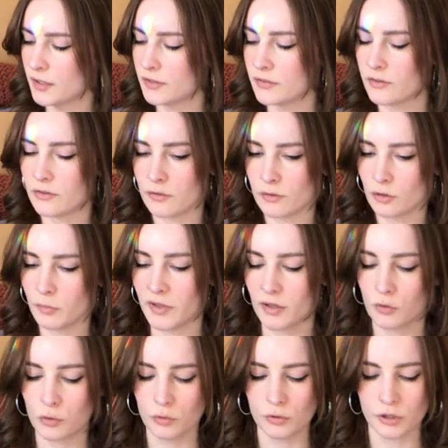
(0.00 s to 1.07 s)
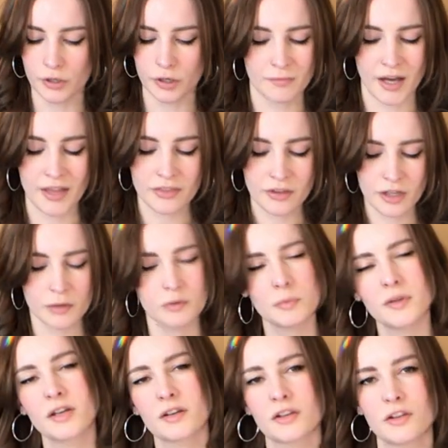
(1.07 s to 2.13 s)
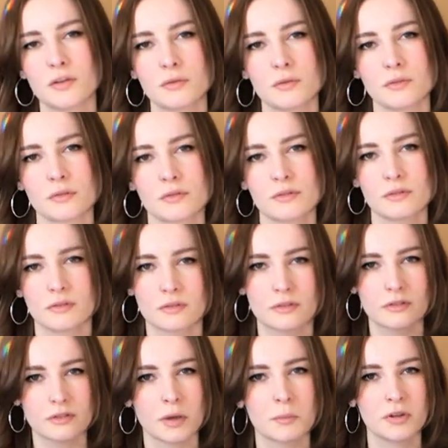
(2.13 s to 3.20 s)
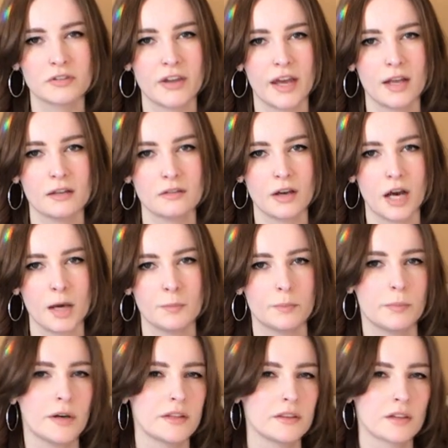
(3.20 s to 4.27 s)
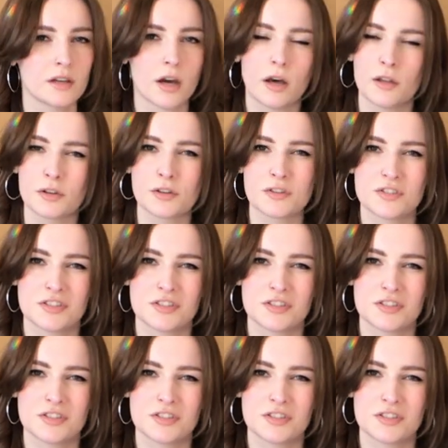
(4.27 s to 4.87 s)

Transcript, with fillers: This is a little bit cooler. I thought it would be a cute summer tank top, but the color is